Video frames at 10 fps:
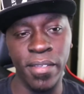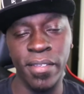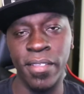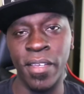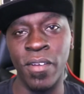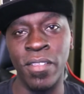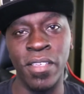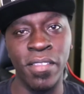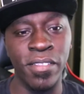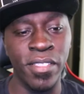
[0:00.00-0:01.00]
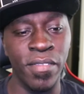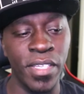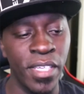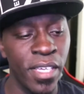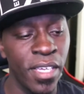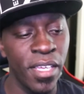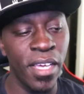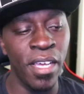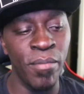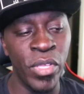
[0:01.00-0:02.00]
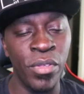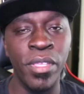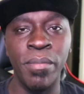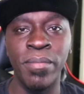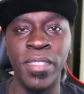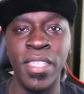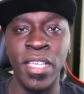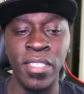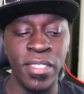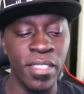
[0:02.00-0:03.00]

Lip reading: like all the other Civic. The only things